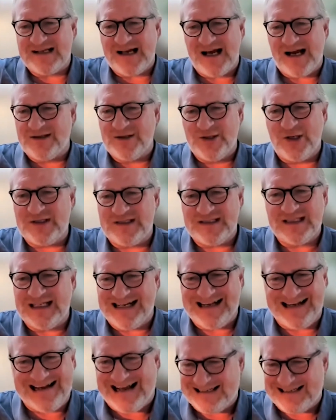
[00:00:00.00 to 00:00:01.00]
are not
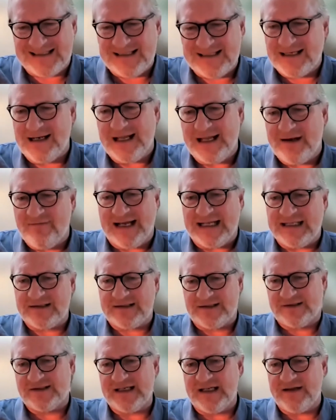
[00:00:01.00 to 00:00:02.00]
classical
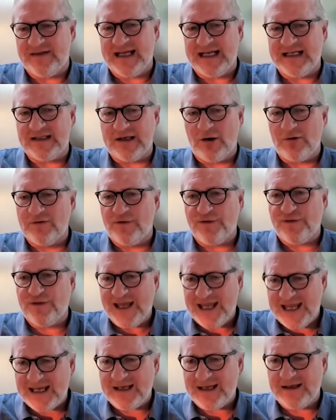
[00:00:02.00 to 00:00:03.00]
inventors and they don't
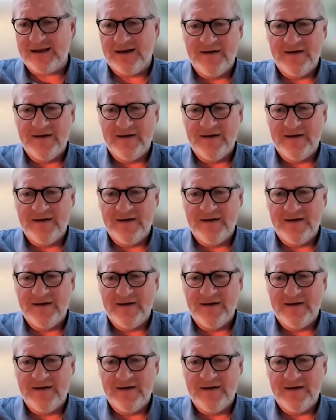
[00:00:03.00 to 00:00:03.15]
think